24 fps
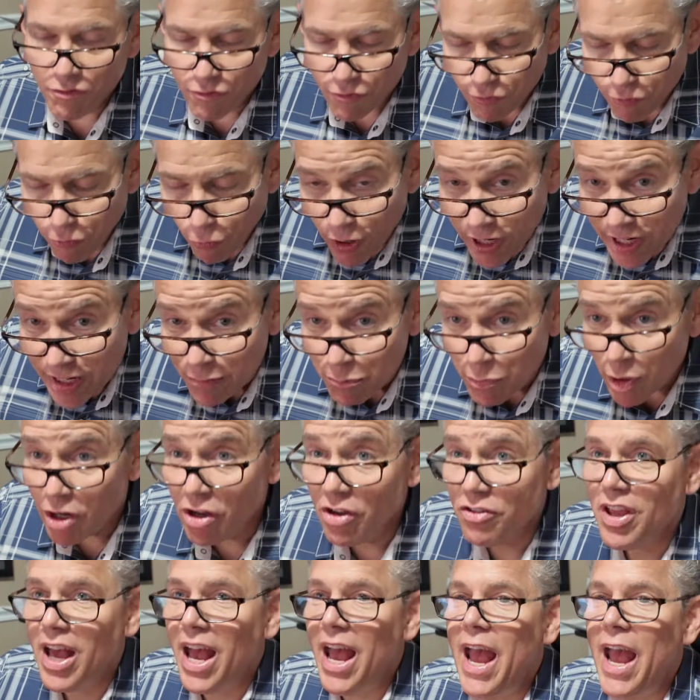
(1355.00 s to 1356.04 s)
Free
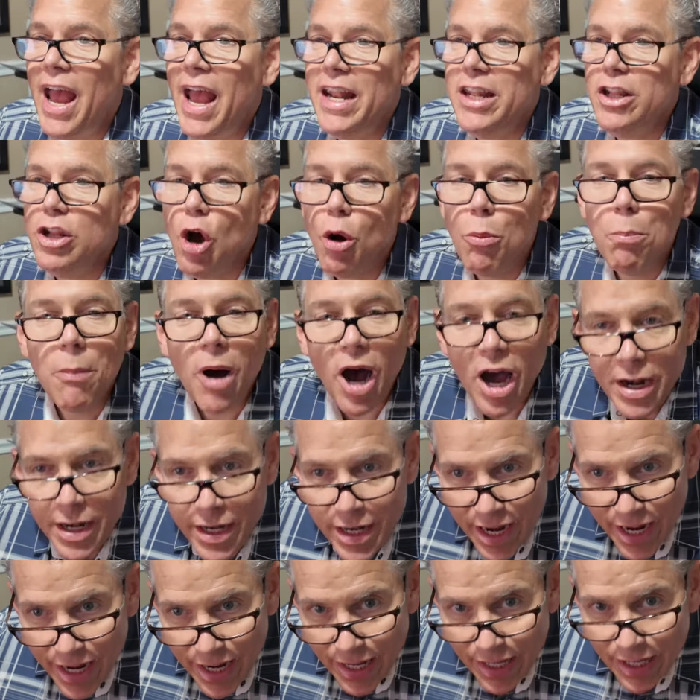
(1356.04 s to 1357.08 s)
because I had no
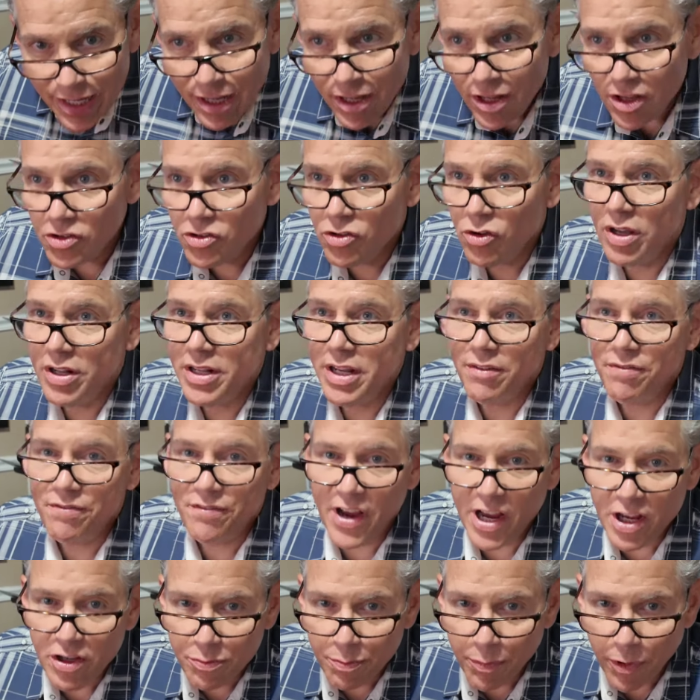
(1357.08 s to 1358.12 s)
money. So I did
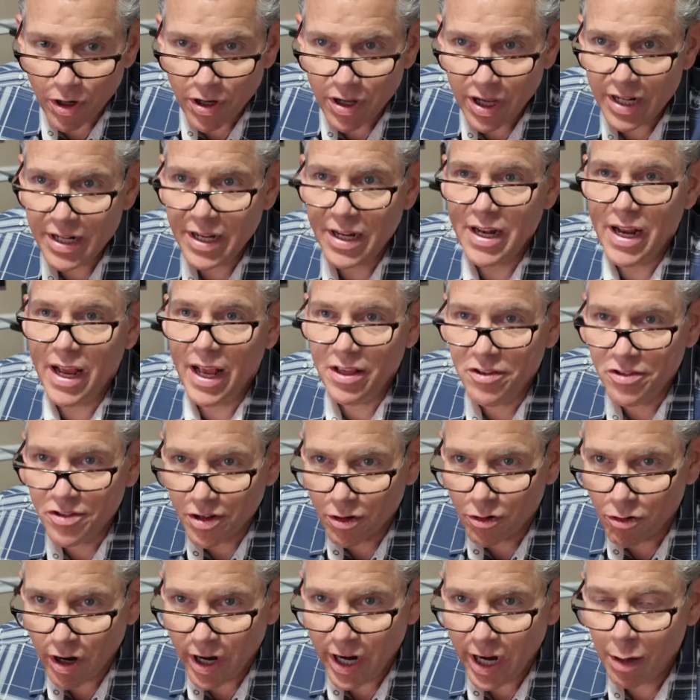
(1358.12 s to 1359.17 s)
Facebook, I did
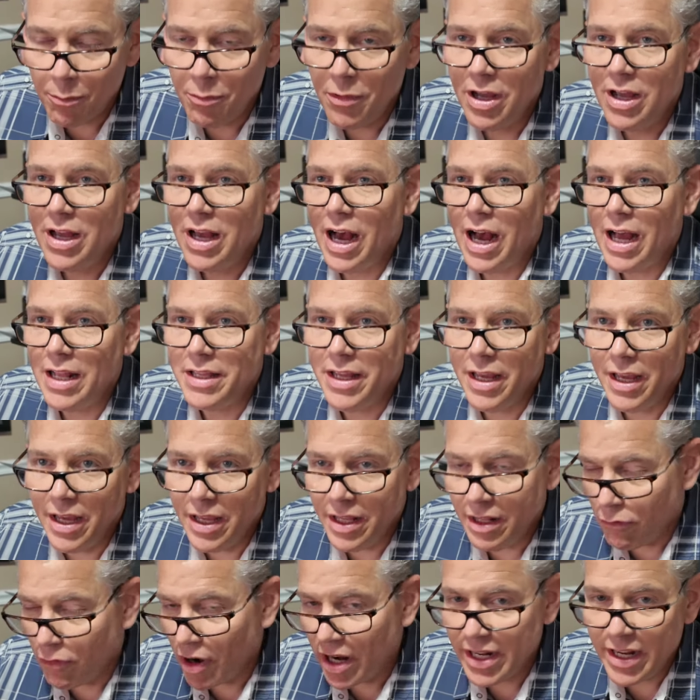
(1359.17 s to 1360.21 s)
Instagram,
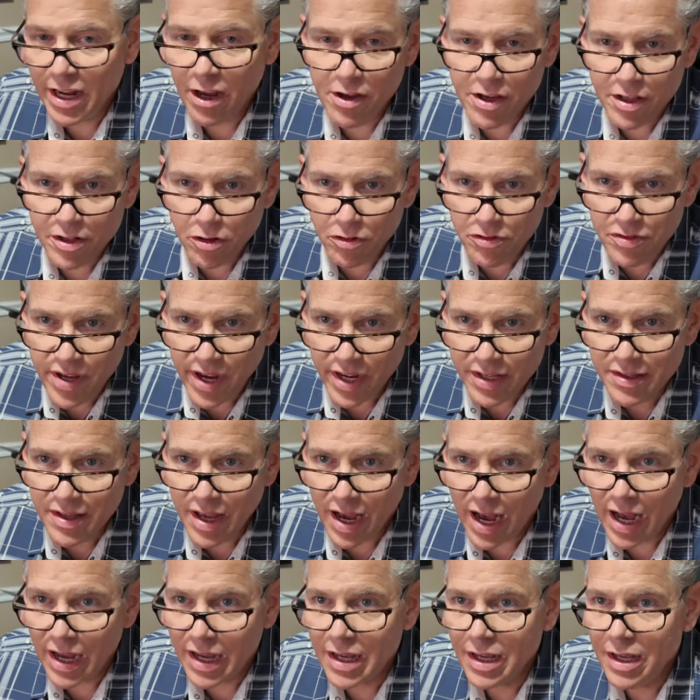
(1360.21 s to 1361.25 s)
right now you can do
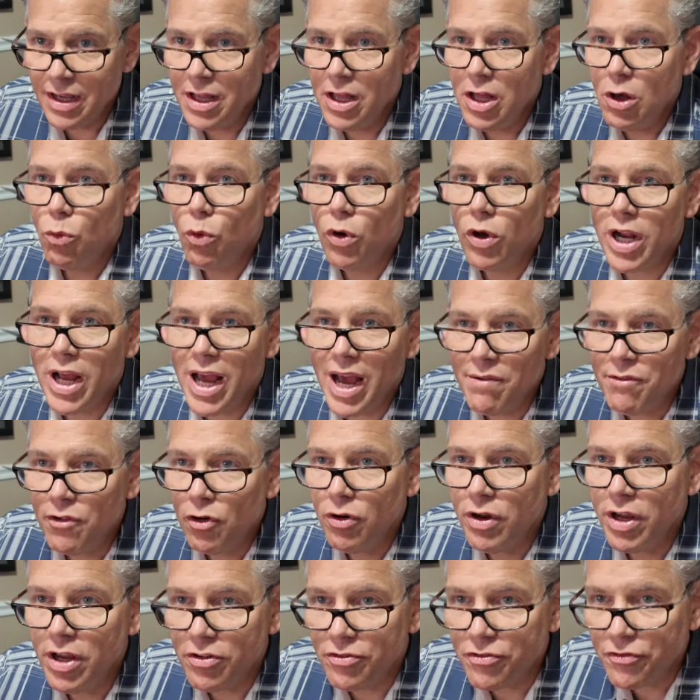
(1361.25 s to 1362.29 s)
TikTok. Whatever
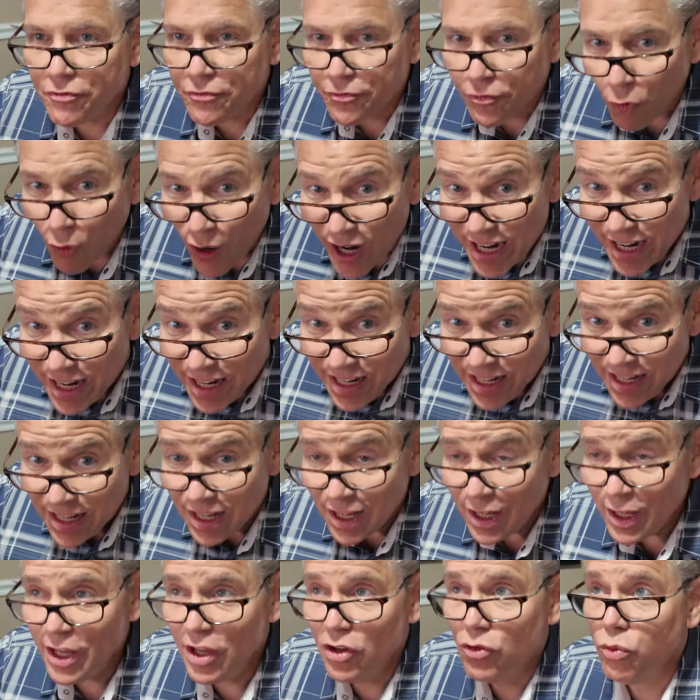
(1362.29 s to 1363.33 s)
is free
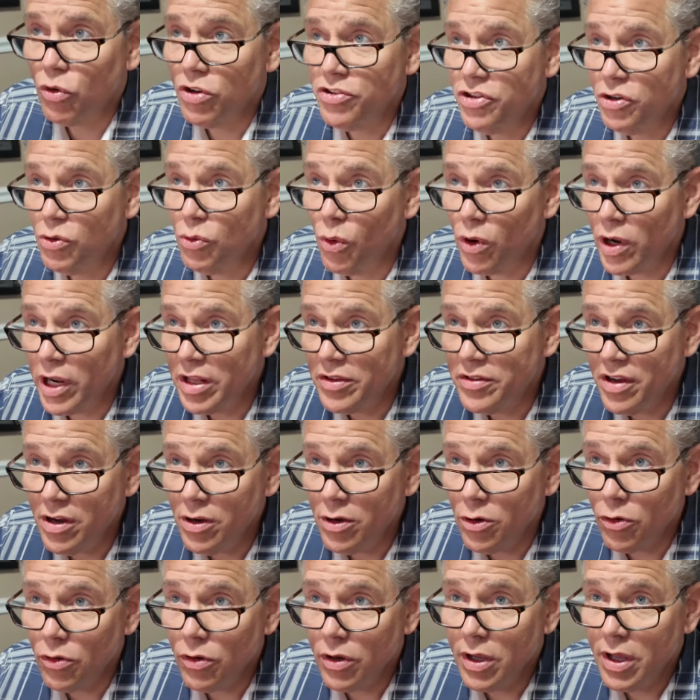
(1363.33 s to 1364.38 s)
is what you want to
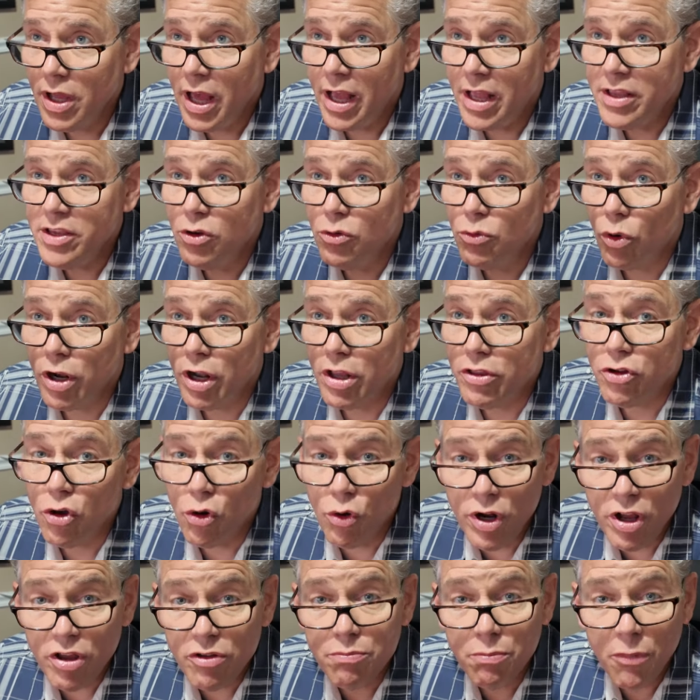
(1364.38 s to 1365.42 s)
do. And you want to do
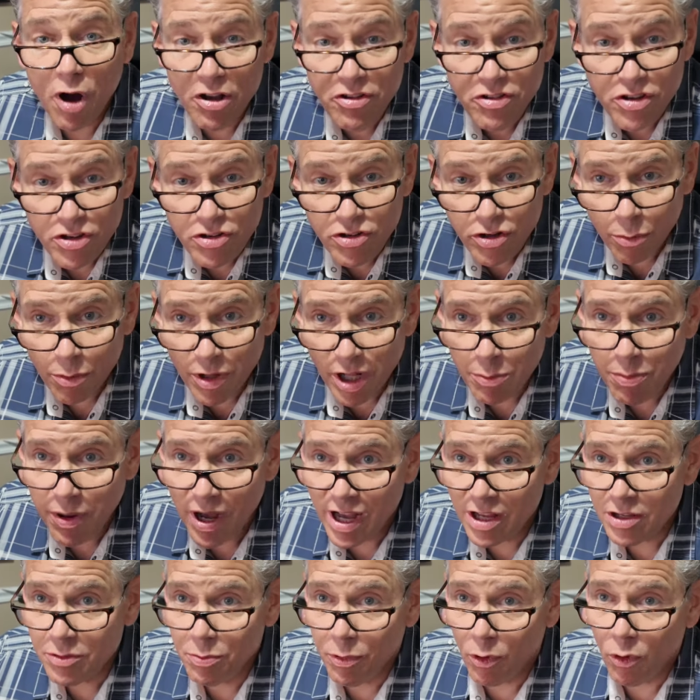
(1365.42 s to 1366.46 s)
it as much as humanly
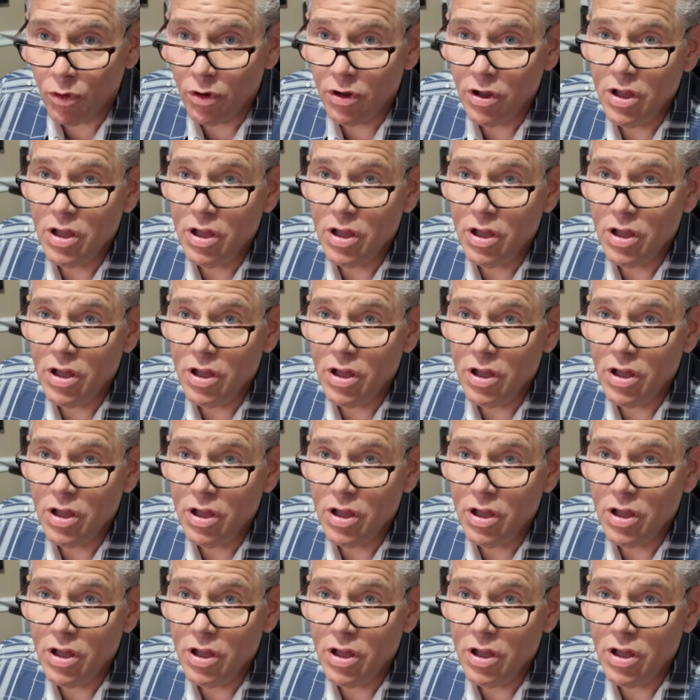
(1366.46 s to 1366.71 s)
possible.